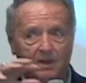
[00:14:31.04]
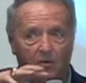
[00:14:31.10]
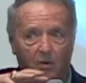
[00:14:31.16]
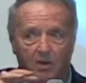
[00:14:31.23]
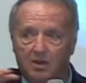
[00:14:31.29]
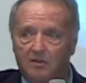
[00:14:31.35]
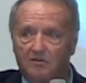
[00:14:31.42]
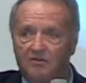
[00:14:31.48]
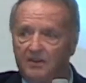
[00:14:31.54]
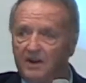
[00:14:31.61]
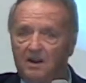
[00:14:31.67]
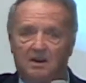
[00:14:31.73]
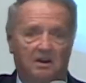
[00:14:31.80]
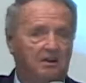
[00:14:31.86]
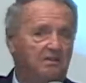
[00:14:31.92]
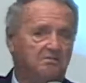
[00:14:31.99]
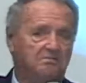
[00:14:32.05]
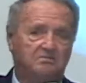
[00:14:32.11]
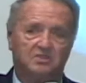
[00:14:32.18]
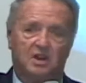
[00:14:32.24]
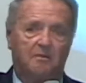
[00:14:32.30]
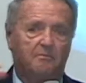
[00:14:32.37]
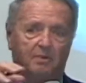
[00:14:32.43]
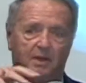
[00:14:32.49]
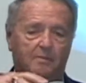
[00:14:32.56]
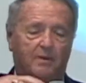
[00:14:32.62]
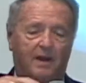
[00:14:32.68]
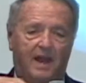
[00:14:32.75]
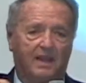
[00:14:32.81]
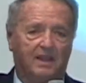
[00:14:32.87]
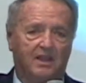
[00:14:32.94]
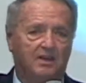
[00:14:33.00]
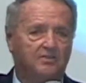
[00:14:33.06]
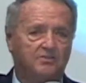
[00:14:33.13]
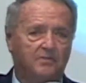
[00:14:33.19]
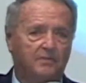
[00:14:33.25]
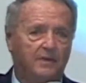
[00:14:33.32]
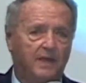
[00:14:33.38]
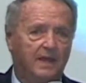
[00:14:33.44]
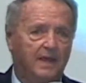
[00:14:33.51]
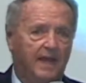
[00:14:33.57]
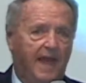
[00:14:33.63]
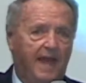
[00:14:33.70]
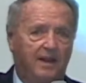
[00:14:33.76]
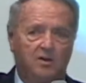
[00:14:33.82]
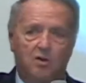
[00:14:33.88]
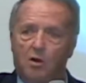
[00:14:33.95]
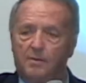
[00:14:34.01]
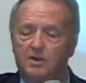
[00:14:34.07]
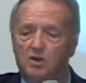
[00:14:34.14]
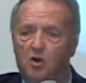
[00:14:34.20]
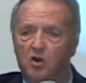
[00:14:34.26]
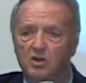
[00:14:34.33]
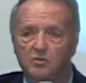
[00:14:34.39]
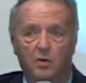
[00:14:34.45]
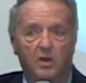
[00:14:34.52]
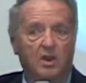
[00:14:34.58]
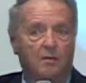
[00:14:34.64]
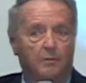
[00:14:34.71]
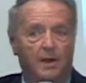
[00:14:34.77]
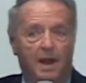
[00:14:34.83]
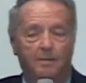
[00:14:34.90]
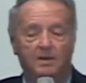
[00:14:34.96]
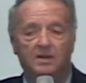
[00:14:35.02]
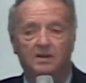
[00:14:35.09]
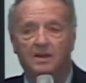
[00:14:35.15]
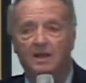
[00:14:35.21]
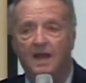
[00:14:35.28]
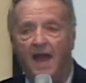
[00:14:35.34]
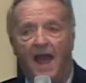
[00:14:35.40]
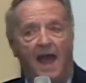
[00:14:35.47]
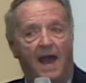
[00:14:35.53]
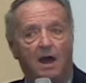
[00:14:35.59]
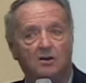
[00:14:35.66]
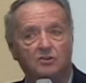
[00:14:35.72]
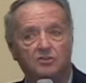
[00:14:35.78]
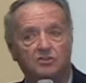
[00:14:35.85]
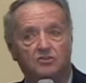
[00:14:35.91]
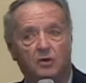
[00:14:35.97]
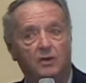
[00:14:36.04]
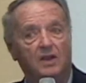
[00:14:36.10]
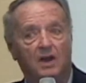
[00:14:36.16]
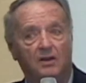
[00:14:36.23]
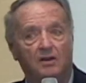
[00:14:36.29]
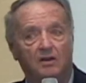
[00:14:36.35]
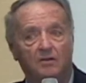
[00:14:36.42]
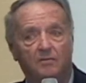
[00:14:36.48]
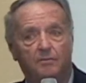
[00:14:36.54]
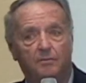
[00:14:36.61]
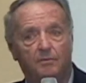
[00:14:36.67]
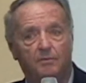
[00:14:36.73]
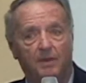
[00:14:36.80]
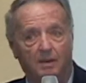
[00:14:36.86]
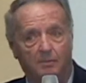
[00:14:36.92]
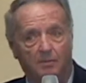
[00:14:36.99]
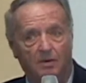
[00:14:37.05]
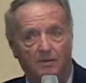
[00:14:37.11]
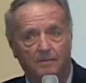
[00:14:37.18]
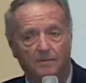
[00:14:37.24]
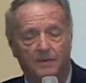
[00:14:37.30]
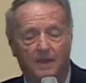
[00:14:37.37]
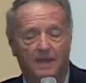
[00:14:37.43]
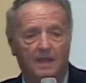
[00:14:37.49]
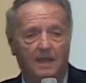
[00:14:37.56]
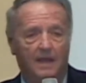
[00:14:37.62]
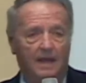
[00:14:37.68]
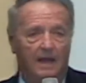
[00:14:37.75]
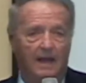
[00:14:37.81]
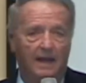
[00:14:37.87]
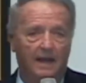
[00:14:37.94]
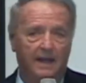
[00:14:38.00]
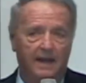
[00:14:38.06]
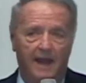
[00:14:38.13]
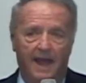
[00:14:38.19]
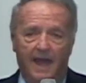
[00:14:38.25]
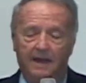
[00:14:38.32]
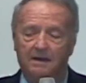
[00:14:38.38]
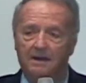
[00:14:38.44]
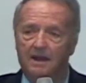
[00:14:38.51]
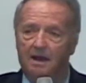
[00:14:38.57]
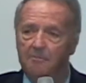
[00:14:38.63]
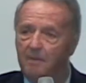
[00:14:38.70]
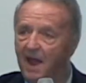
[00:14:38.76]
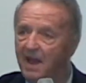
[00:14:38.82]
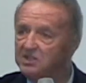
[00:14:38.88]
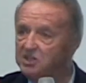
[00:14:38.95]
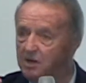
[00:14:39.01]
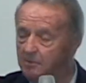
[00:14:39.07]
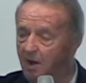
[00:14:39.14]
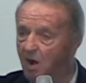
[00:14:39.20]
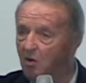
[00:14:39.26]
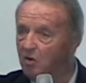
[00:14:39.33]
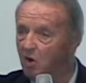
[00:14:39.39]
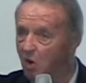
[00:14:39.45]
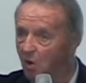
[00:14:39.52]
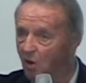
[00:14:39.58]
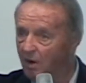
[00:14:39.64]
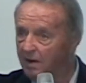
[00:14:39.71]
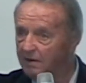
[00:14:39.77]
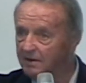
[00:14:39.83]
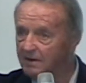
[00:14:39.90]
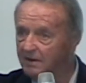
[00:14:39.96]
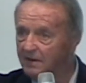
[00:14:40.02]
where you could feed 100-something people, I guess. It had dormitories where you could probably house 300 people. It had a basketball court,